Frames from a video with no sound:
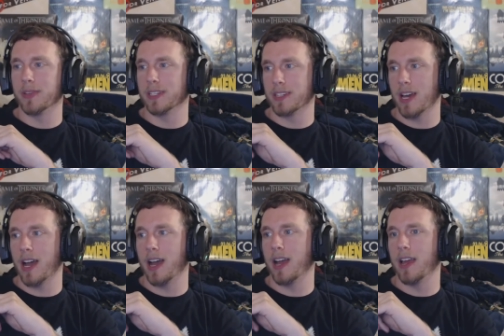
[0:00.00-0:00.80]
because
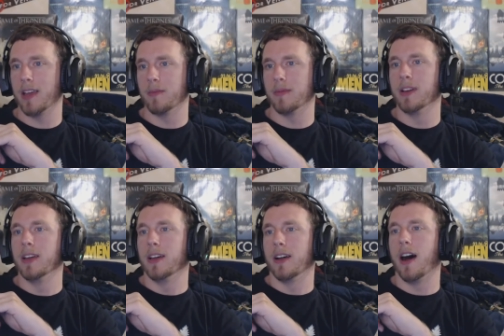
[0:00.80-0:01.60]
I'm
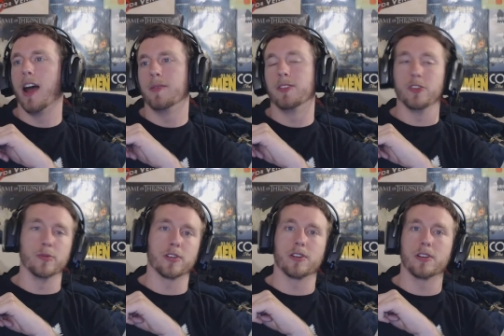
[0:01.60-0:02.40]
I'm an
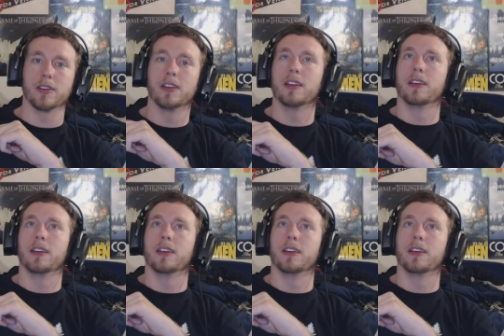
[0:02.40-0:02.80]
uber nerd.